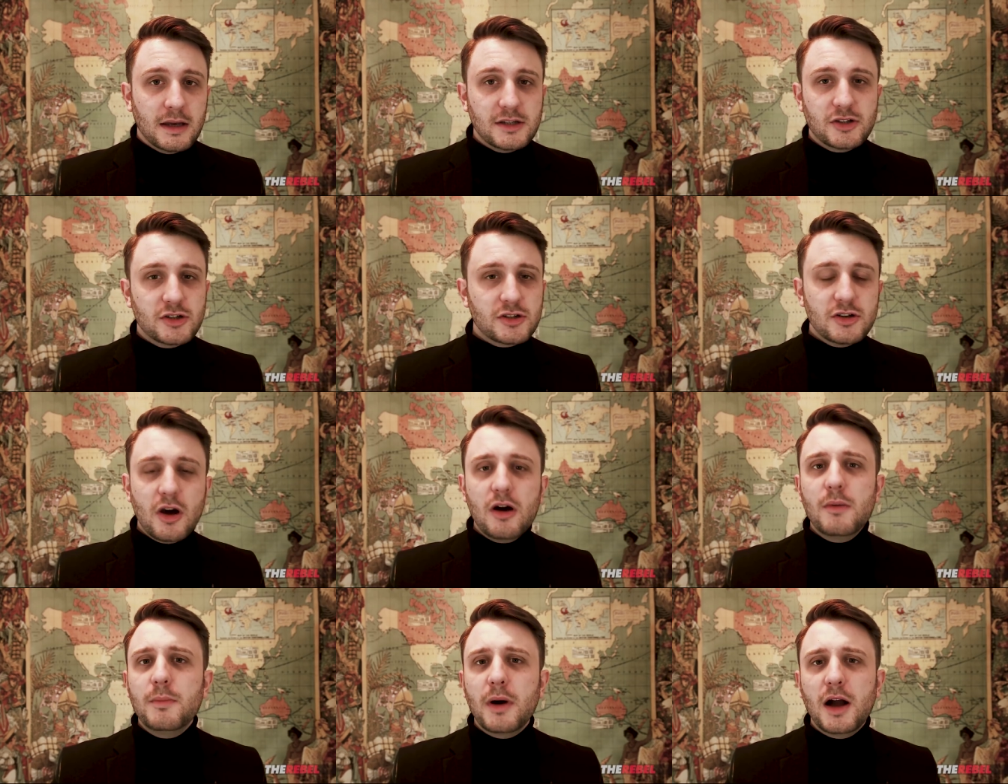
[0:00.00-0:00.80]
is just
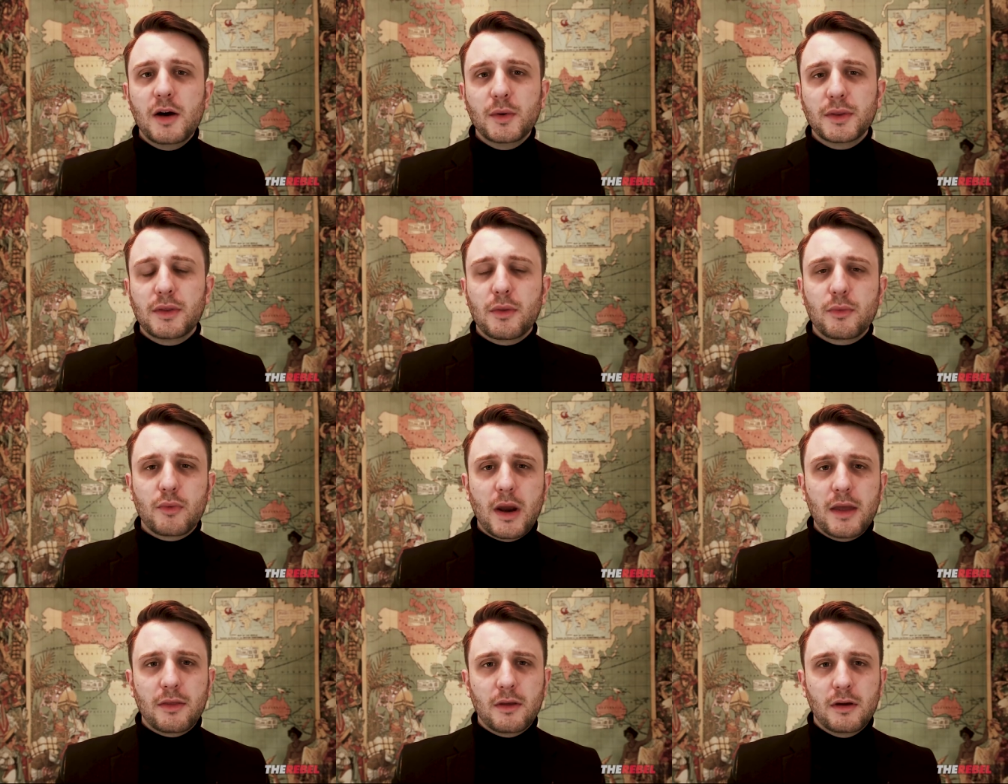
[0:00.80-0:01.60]
not on par with the
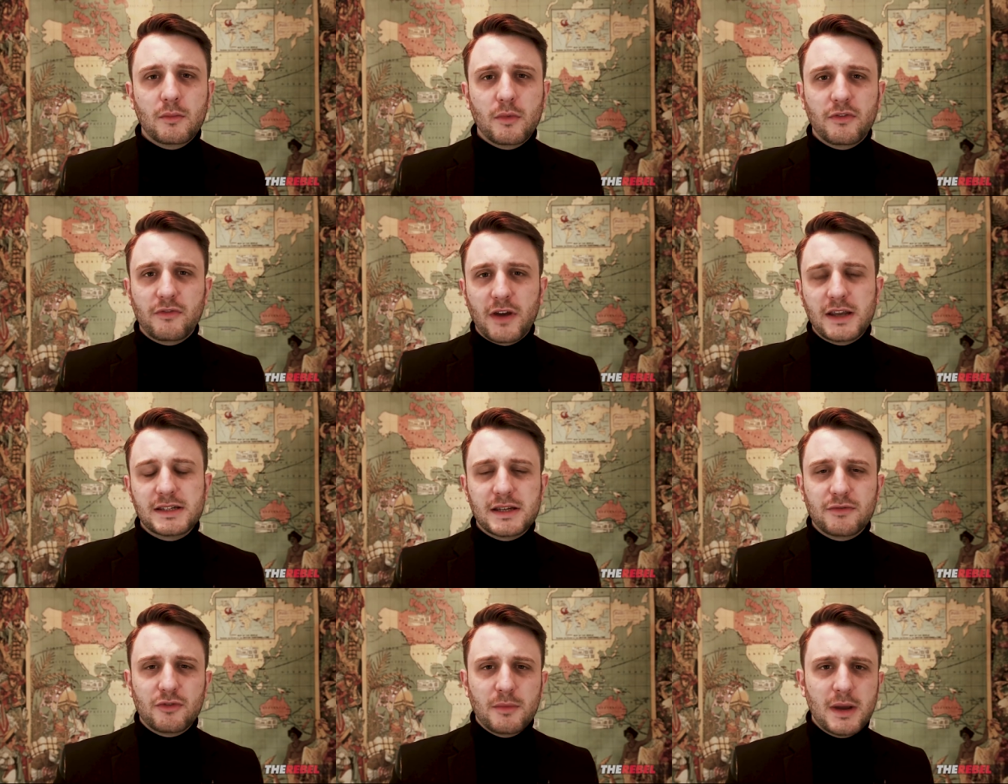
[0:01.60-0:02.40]
threat that we're
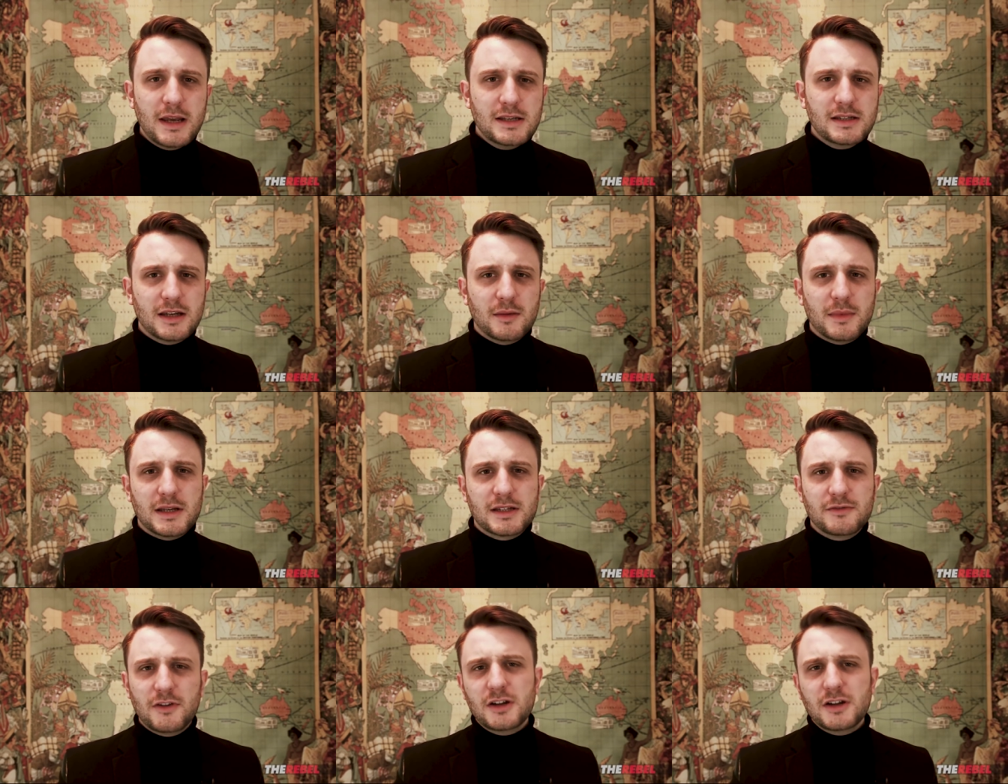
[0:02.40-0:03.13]
facing from Islamists.